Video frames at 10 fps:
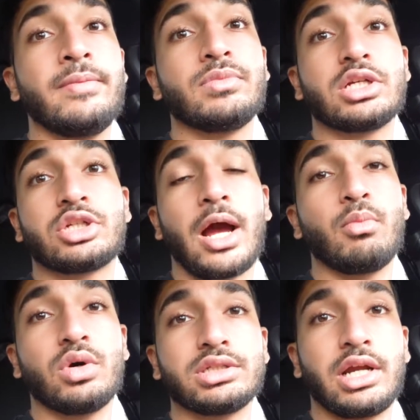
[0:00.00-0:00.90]
The shop
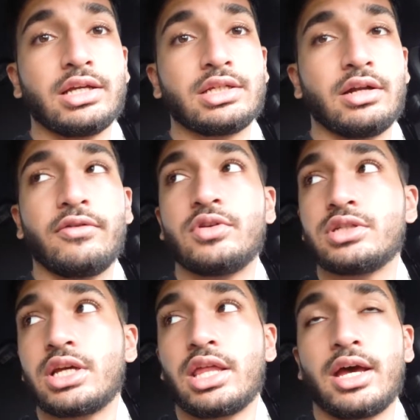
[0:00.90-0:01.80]
was nice enough to
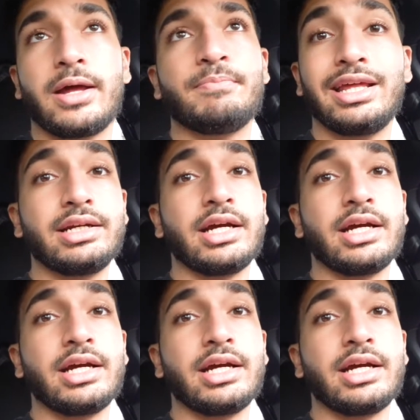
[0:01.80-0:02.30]
say that they didn't